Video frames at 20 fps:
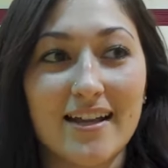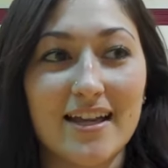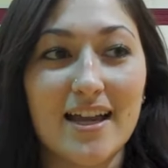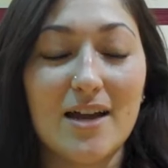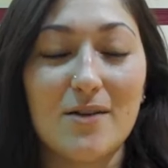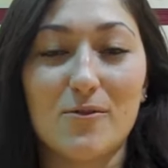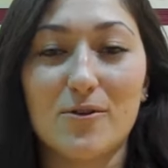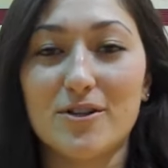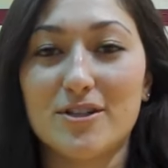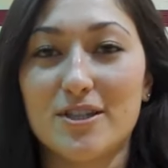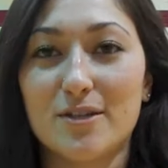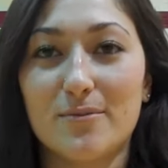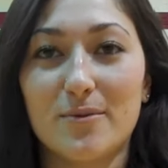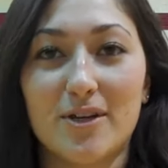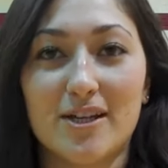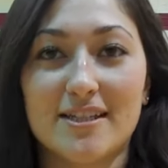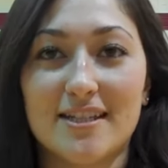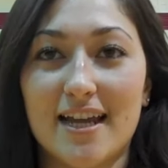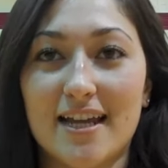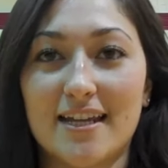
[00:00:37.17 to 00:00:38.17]
Yeah, we're super
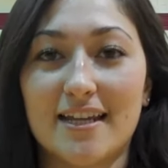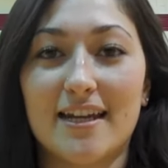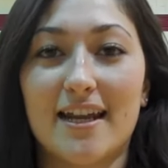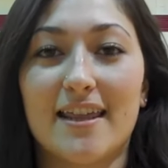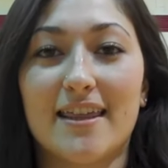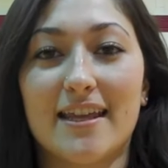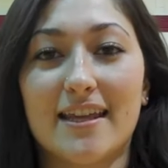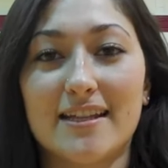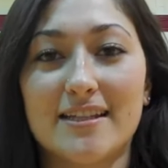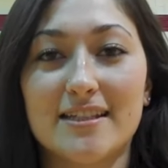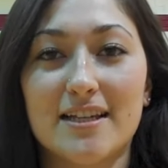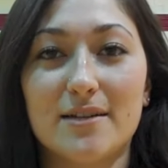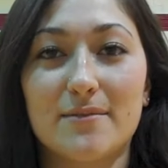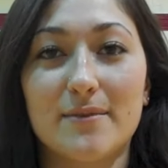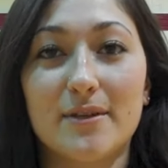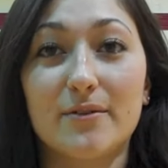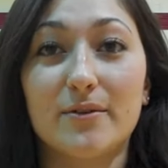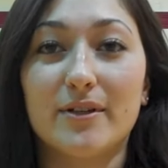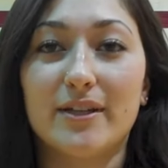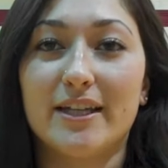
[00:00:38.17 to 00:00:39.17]
excited. I think it's going to
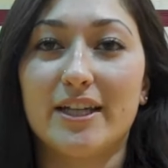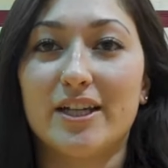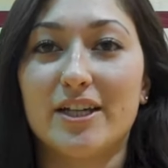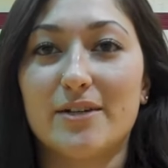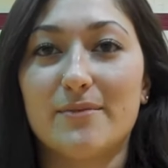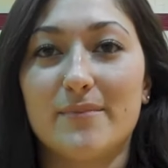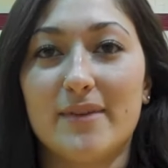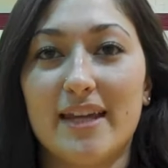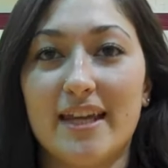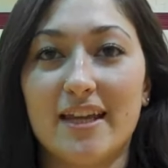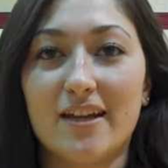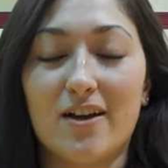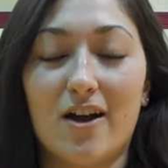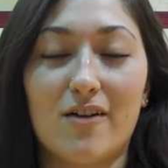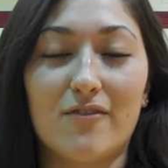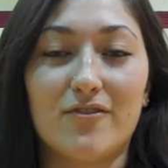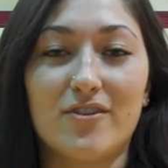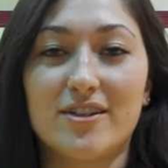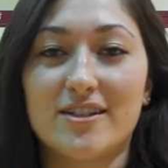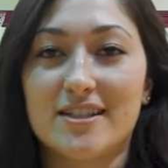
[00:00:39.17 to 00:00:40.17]
be a really good meet.
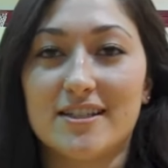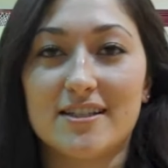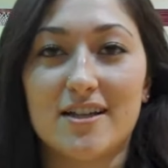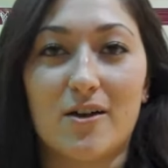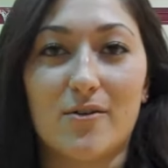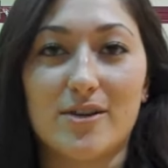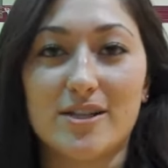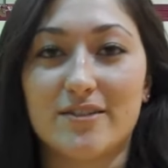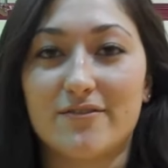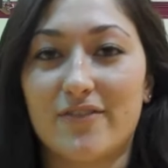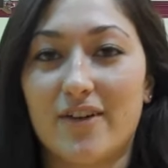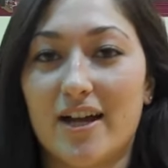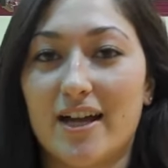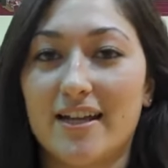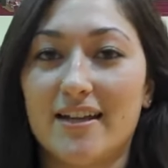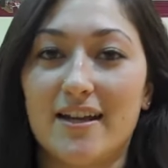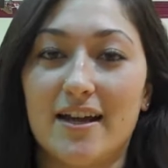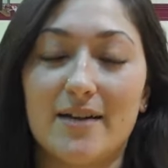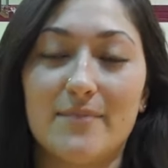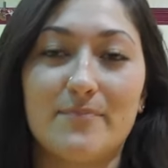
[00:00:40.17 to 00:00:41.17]
Conference is always fun.